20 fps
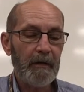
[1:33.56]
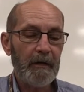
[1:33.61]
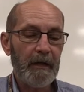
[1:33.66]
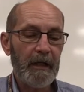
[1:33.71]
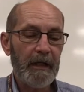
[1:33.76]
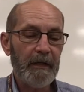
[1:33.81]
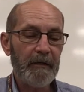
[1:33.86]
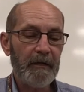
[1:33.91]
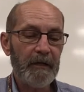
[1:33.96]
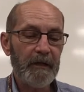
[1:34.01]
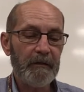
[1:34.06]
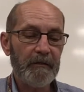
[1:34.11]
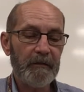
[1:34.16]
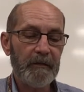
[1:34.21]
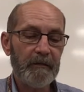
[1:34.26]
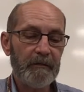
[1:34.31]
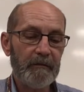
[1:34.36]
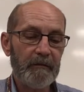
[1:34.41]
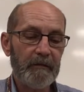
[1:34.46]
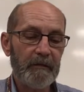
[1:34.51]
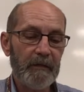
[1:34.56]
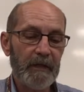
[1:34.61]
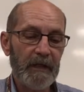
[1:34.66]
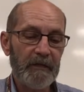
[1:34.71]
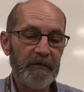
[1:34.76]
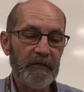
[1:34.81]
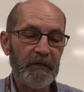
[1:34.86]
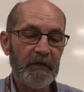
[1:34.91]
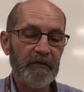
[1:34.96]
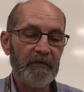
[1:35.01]
And that,
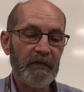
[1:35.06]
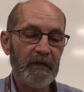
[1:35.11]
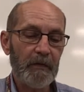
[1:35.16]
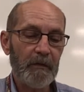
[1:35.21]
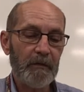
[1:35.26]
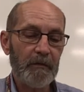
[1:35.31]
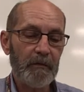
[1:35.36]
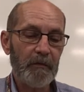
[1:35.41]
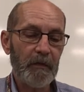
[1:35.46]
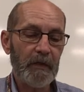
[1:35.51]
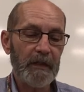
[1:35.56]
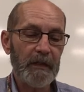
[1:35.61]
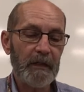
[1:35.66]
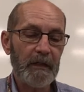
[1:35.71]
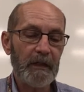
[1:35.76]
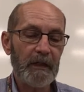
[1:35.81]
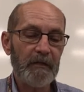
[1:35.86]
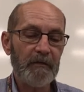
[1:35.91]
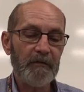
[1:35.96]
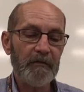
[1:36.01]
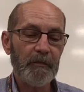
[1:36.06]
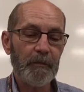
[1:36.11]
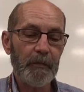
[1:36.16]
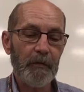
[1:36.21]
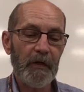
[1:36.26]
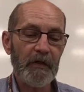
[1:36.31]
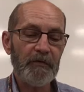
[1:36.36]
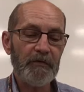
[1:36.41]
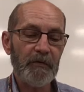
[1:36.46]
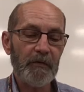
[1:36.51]
as you can see on the reading, it's
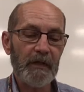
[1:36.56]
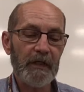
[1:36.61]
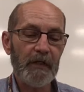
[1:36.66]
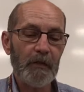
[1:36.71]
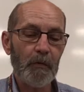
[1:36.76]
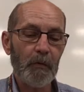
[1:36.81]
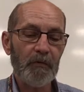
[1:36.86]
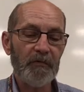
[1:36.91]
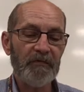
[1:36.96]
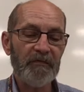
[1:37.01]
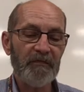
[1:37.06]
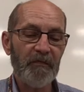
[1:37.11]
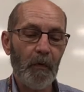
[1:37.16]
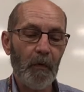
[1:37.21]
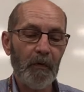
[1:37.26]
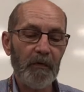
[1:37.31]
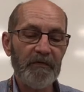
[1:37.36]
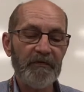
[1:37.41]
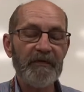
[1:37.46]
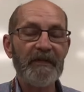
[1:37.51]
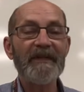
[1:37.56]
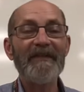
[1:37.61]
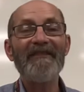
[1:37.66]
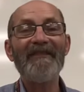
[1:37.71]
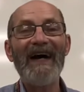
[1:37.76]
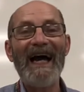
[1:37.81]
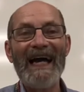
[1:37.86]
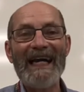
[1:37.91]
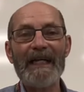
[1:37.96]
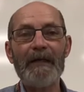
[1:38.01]
pressure equals force
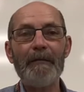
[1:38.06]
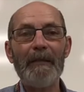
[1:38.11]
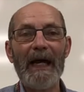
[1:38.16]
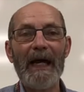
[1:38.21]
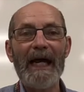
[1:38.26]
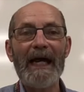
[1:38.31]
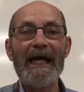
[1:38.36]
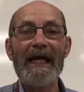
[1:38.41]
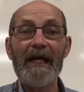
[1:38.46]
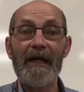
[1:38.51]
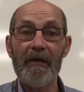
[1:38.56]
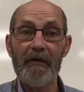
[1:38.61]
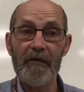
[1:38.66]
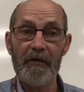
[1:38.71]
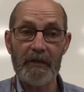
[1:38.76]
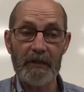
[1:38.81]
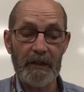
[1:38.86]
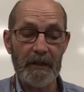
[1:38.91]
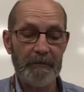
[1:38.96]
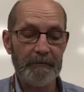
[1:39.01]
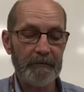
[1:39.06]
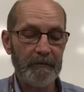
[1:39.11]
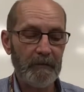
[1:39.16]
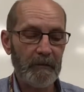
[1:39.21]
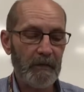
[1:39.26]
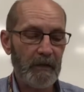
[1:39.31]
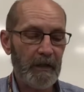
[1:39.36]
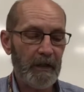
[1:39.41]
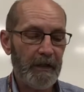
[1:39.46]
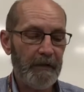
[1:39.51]
divided by area,
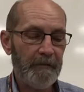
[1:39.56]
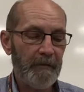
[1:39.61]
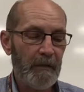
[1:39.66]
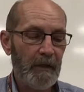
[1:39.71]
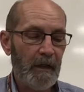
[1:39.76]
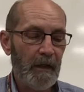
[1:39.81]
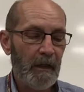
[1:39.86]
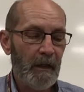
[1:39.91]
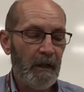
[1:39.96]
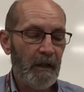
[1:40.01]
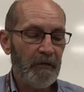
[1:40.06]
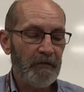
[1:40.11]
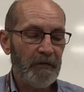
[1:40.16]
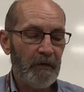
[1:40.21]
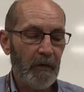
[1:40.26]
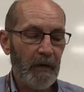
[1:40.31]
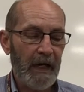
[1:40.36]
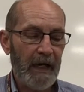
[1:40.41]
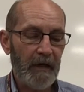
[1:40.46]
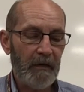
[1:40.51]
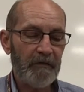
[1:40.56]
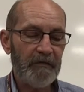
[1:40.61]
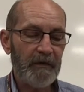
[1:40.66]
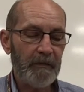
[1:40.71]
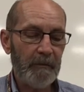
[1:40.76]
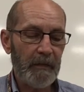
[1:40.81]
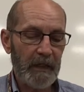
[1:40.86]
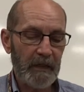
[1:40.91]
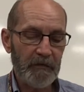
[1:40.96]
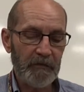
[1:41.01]
okay? So how is it
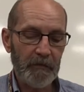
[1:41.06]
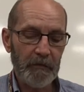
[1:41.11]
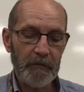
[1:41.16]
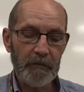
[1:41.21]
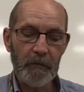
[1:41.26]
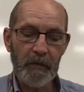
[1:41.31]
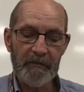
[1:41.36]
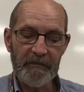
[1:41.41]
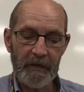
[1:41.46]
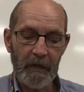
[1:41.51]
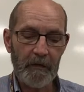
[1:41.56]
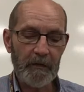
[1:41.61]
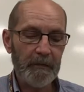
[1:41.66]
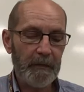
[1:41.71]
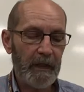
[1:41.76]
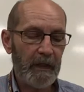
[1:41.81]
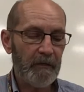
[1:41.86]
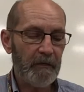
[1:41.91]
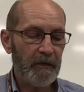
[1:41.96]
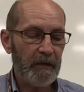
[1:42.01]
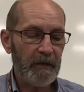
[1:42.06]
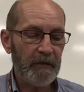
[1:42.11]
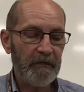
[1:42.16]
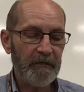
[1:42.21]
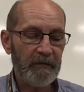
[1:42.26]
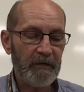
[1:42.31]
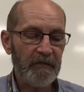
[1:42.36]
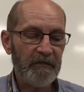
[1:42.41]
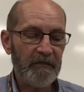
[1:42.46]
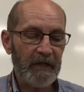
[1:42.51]
measured? And we've talked about this.
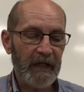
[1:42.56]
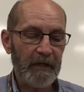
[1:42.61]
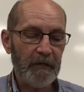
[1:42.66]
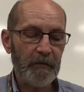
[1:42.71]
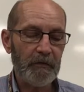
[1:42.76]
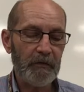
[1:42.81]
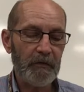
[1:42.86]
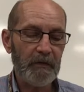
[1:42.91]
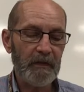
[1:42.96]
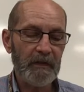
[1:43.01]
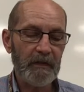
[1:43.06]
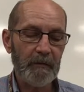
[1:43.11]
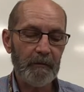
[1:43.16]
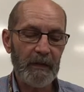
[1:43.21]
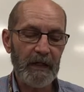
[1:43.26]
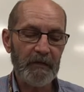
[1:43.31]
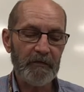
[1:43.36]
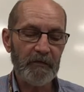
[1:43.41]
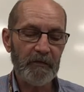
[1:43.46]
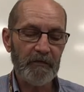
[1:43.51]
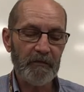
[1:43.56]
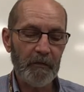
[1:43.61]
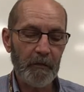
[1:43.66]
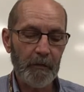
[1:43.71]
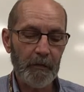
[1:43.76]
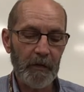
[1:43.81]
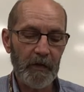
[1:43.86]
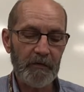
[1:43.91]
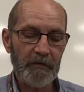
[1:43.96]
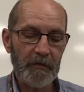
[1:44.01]
The standard unit of measure for
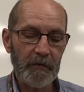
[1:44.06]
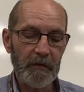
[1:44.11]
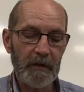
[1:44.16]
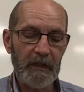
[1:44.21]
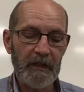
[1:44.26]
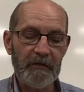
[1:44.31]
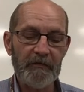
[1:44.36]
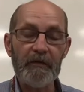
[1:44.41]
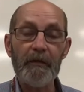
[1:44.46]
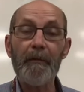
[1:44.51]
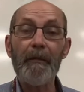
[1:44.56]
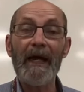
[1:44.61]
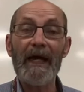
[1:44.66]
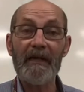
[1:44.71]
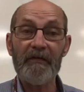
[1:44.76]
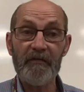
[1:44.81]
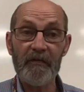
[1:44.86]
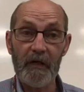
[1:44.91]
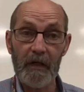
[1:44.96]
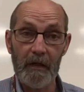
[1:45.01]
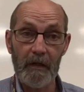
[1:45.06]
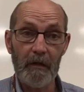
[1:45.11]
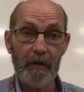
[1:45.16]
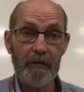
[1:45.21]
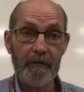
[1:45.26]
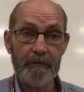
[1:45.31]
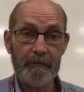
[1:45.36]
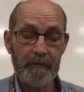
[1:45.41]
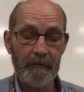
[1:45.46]
pressure is the Pascal,